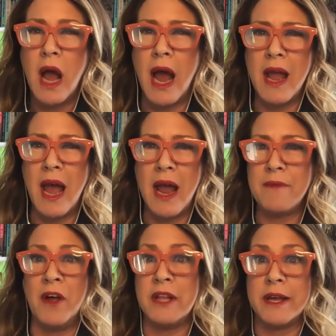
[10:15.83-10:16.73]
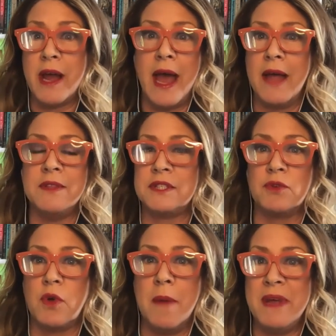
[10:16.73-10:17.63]
I, I felt like I had
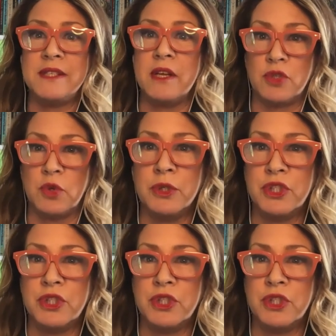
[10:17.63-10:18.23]
this amazing tool